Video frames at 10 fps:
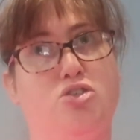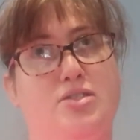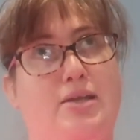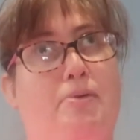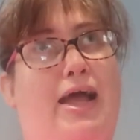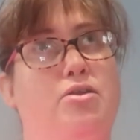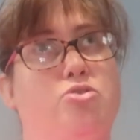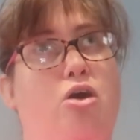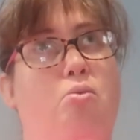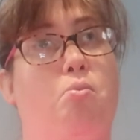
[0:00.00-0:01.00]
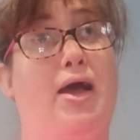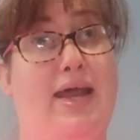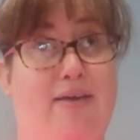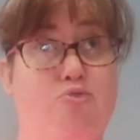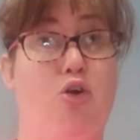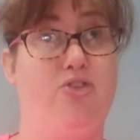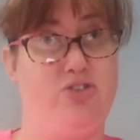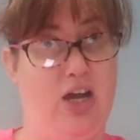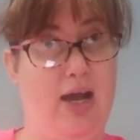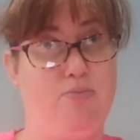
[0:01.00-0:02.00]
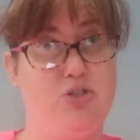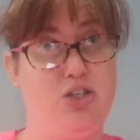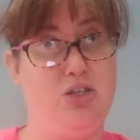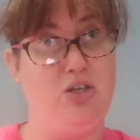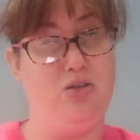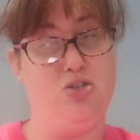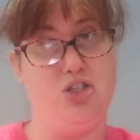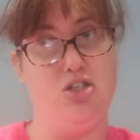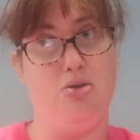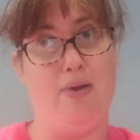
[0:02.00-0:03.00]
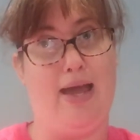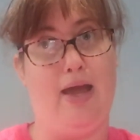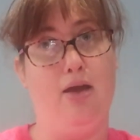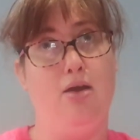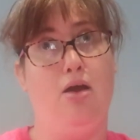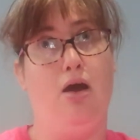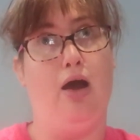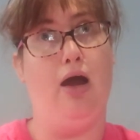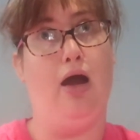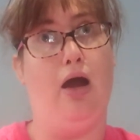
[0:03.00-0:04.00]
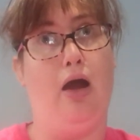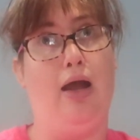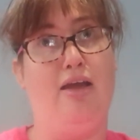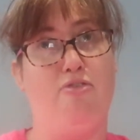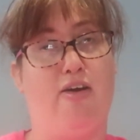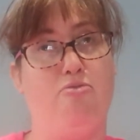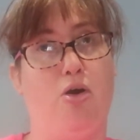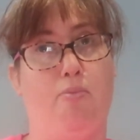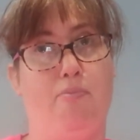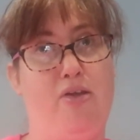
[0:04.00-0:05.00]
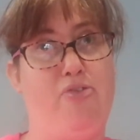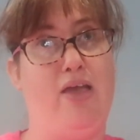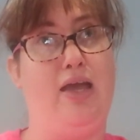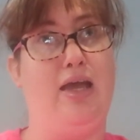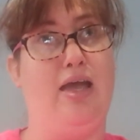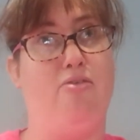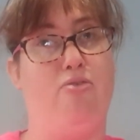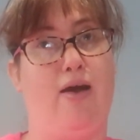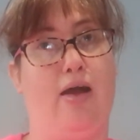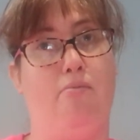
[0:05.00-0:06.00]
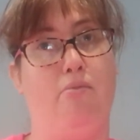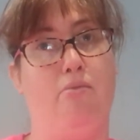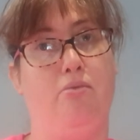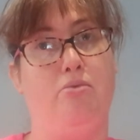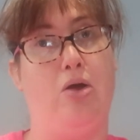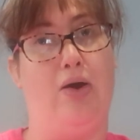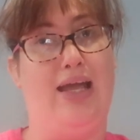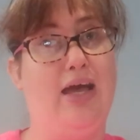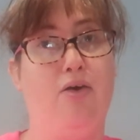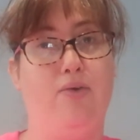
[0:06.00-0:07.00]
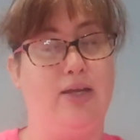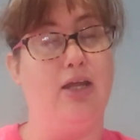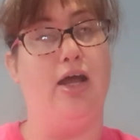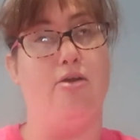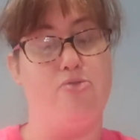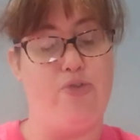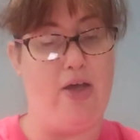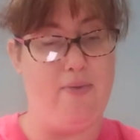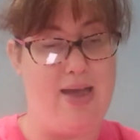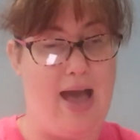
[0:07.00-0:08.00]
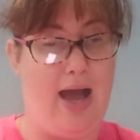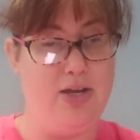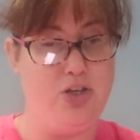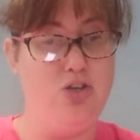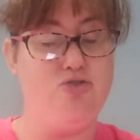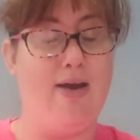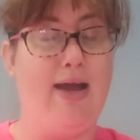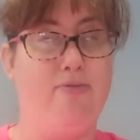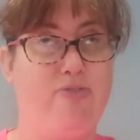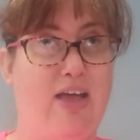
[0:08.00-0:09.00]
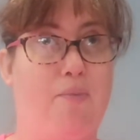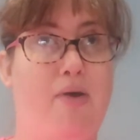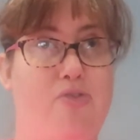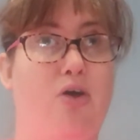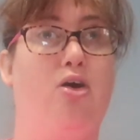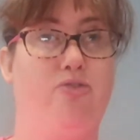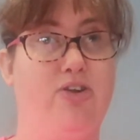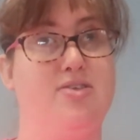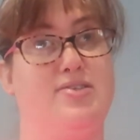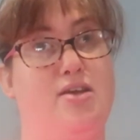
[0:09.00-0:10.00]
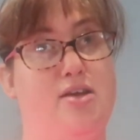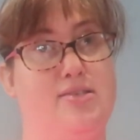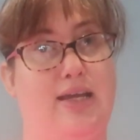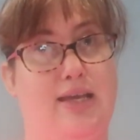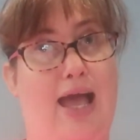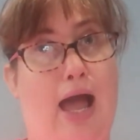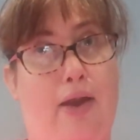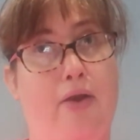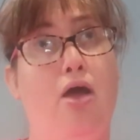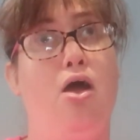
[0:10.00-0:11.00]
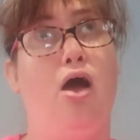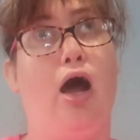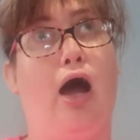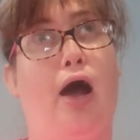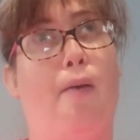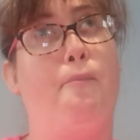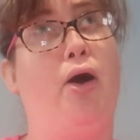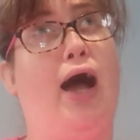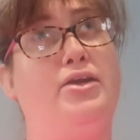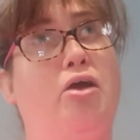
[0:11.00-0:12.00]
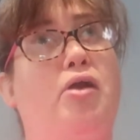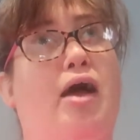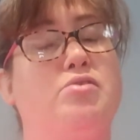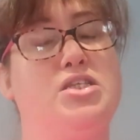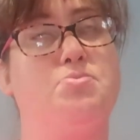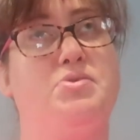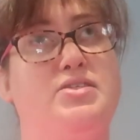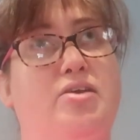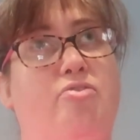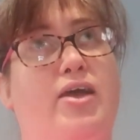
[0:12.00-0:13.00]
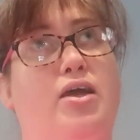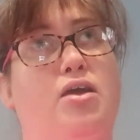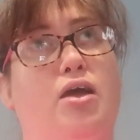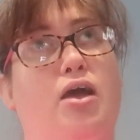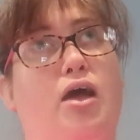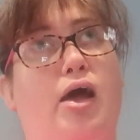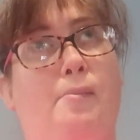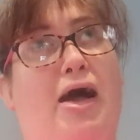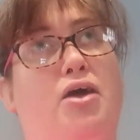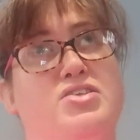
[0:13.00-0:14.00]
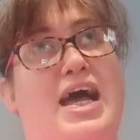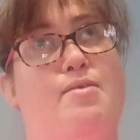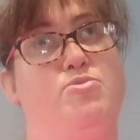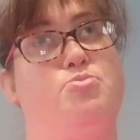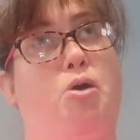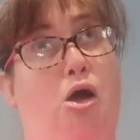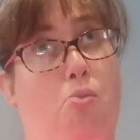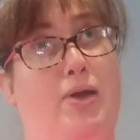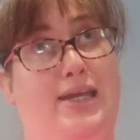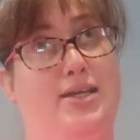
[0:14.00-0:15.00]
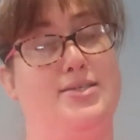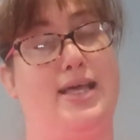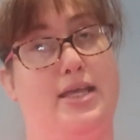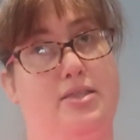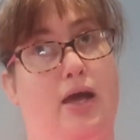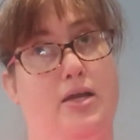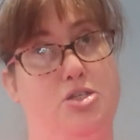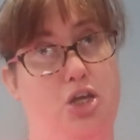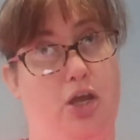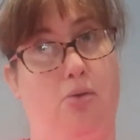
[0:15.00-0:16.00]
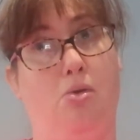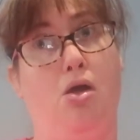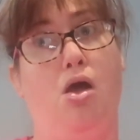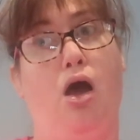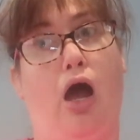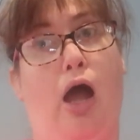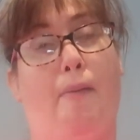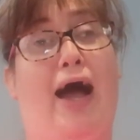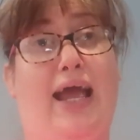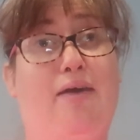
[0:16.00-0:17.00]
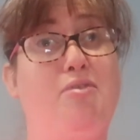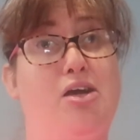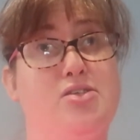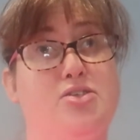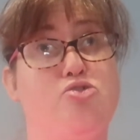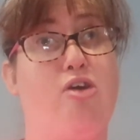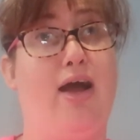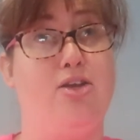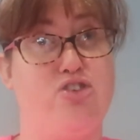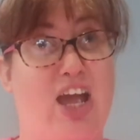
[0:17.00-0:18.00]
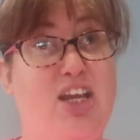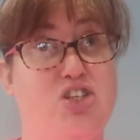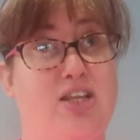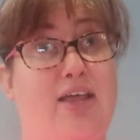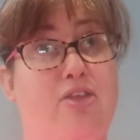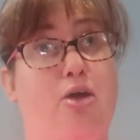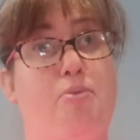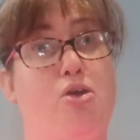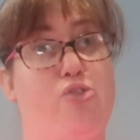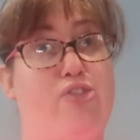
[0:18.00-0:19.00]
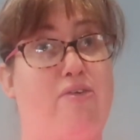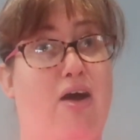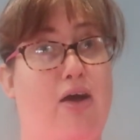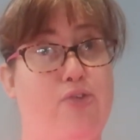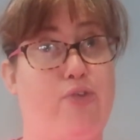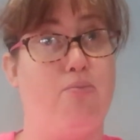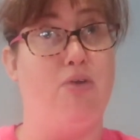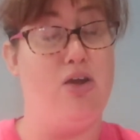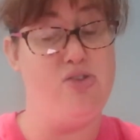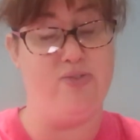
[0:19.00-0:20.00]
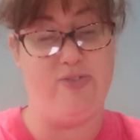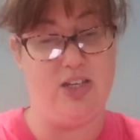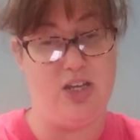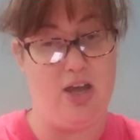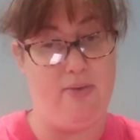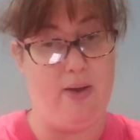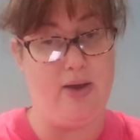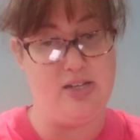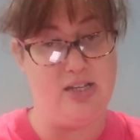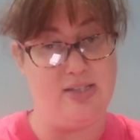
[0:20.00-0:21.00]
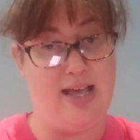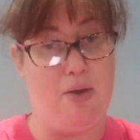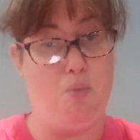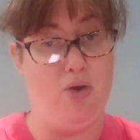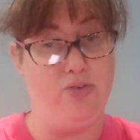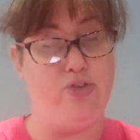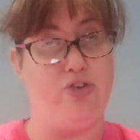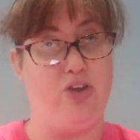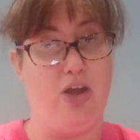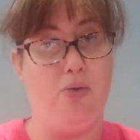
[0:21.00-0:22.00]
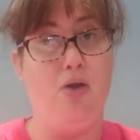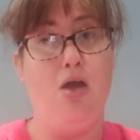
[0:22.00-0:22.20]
depend on when I've got the time to do it, if I'm not busy, if I'm not ill, you know. So yeah, I do try and film as often as I can, but I don't have a specific amount of times per week that I do. I am going to try and change that though, because there are some loads of video ideas that I want to do.